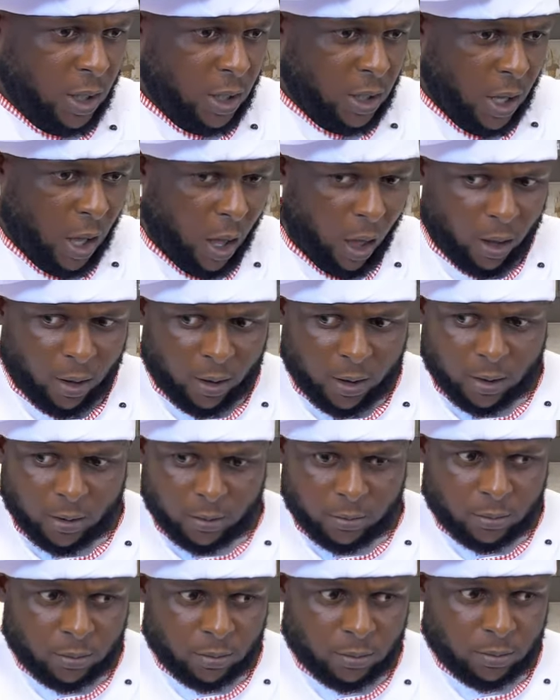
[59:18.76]
I
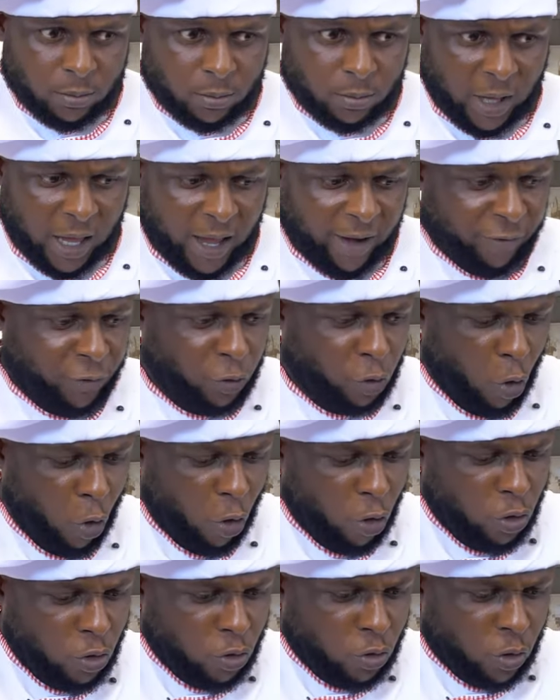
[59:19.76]
have
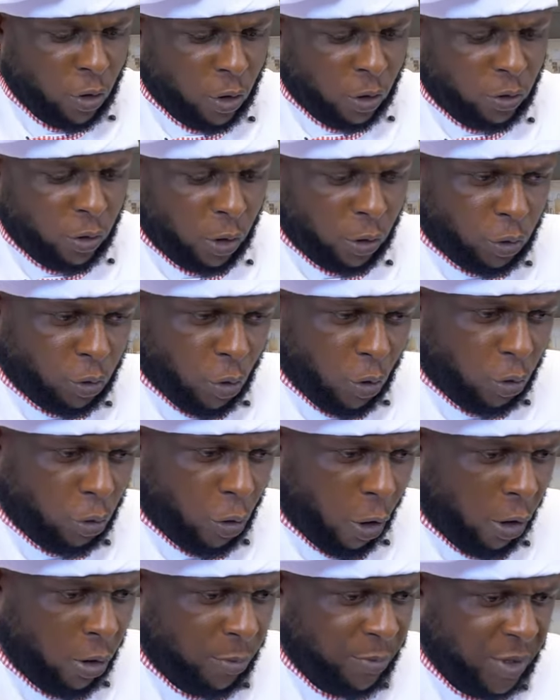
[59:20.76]
told you not to
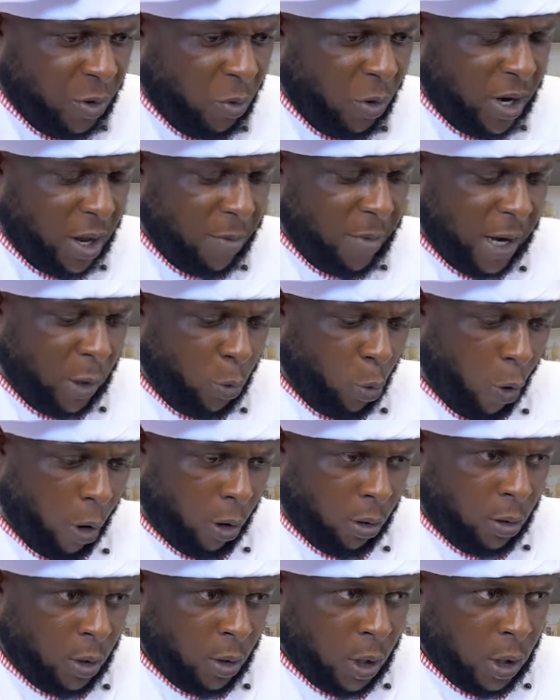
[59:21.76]
call me when I'm at
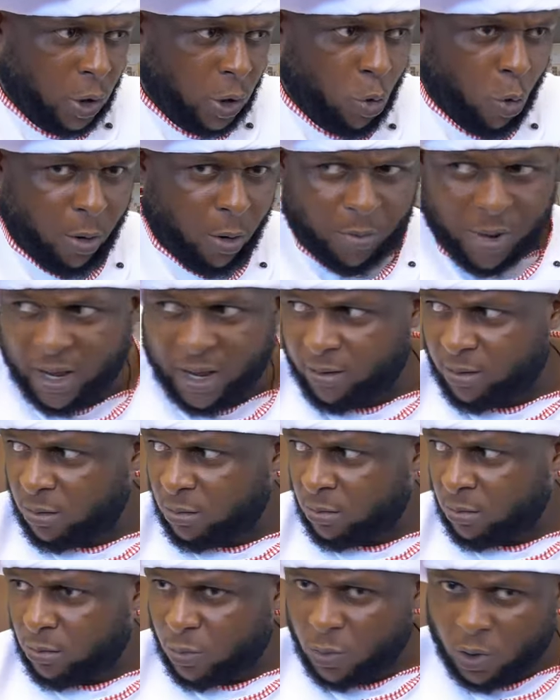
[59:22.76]
work. You want
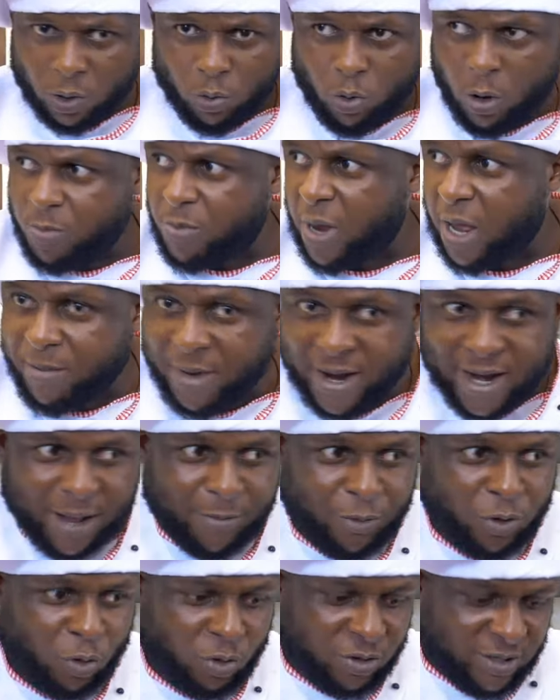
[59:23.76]
my madam
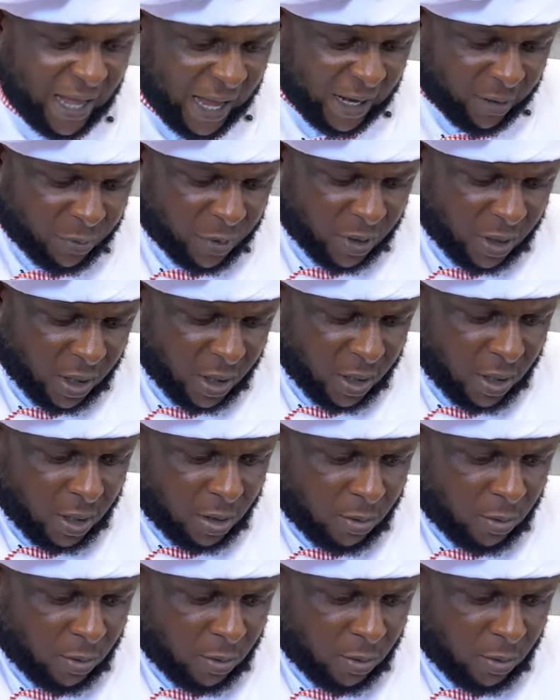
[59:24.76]
to sack me?